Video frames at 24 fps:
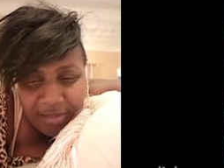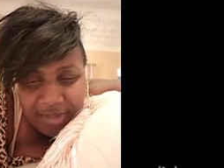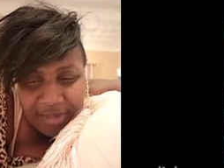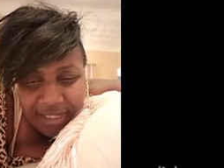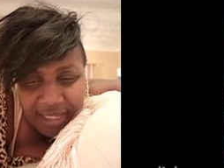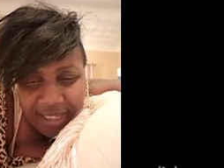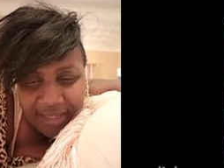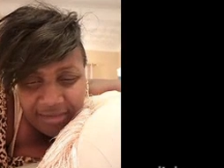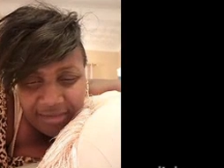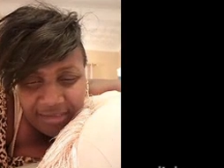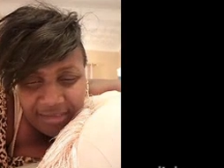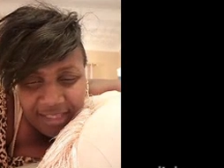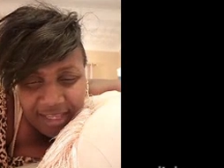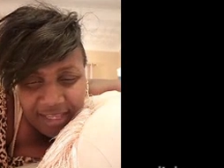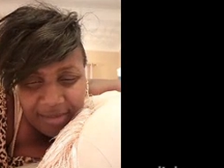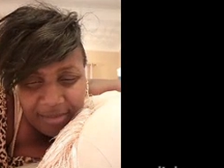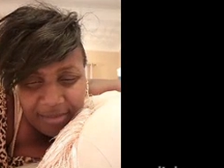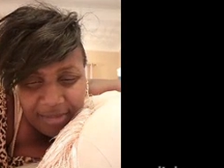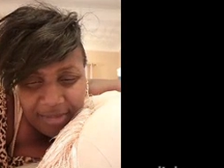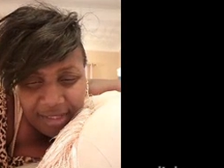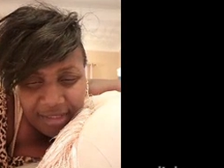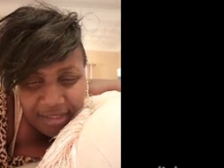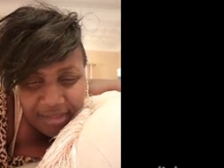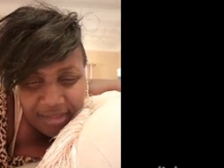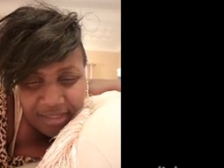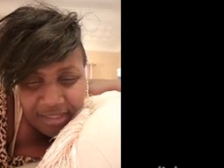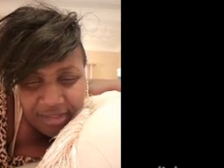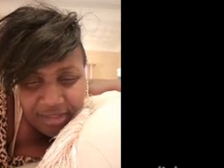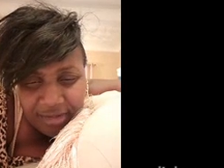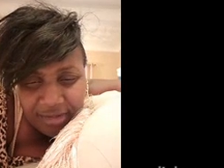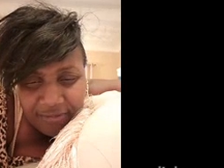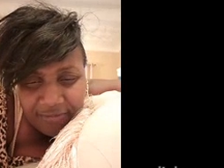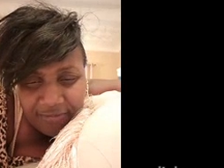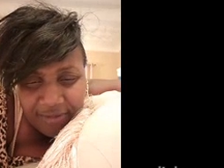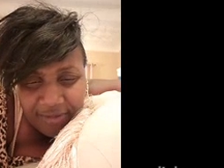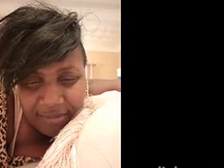And I start back till
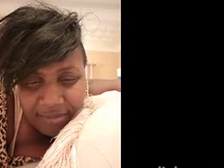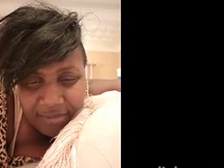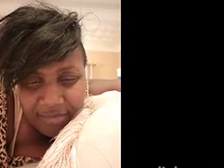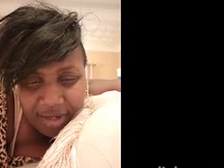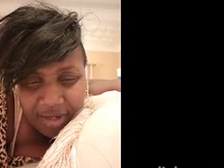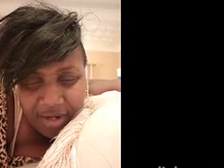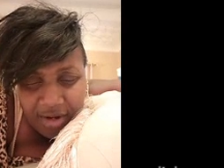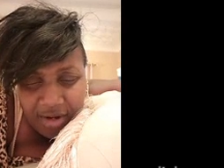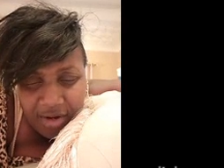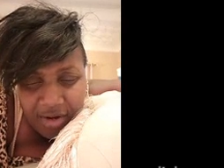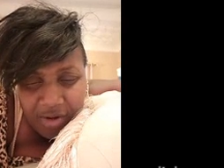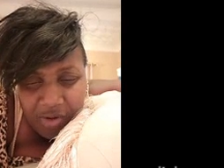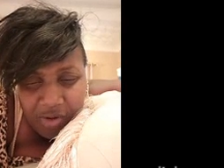November.